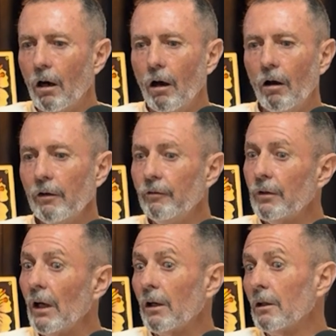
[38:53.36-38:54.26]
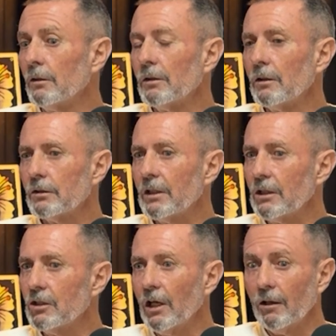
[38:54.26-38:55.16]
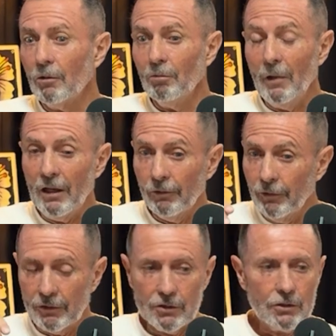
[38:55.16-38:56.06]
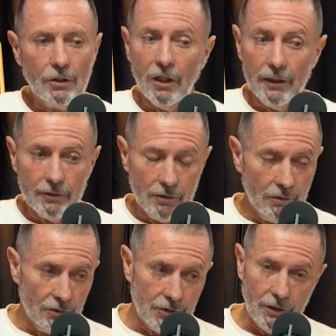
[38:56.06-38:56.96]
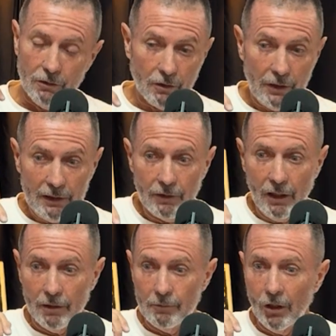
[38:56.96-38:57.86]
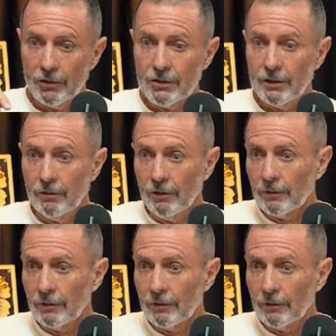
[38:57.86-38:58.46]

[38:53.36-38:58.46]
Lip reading: I even done a 6-channel mouth for this guy not so long ago, Austin.